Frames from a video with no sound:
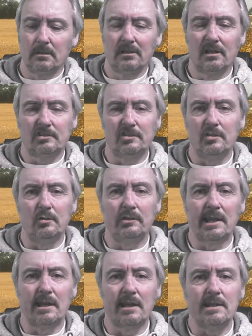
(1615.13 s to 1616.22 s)
I just use
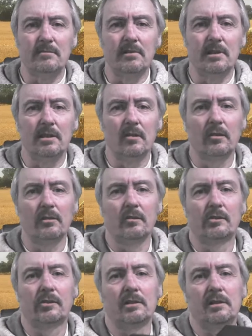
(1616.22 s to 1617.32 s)
1080 really on
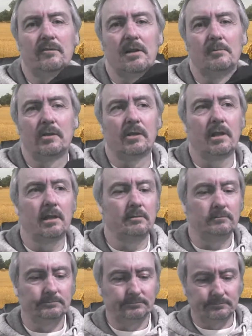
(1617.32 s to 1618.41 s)
60 frames per second.
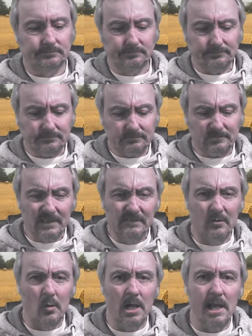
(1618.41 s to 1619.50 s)

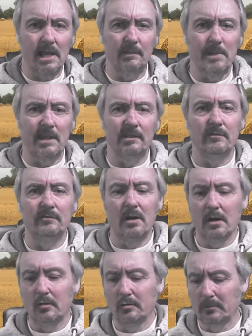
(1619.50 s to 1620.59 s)
4K is massive
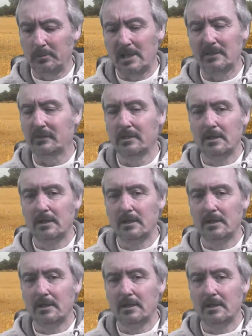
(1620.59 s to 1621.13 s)
files, plus